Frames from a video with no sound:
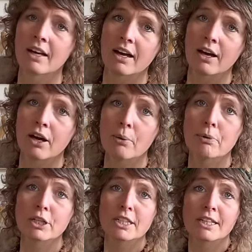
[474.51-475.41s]
a
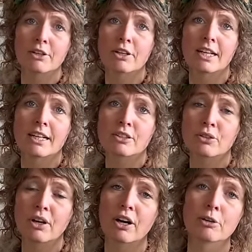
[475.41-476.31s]
body or legs
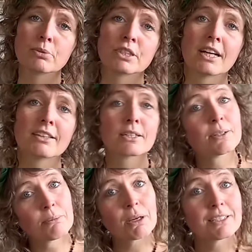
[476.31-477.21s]
or arms yet,
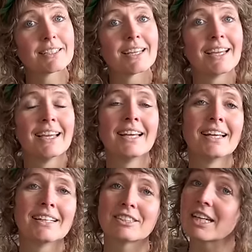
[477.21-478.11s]
but
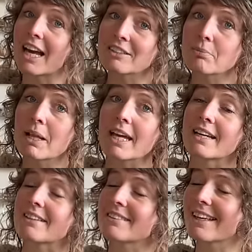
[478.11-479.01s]
she has a
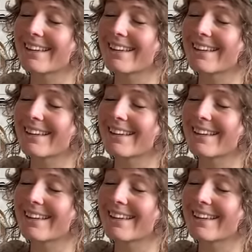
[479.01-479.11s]
blanket.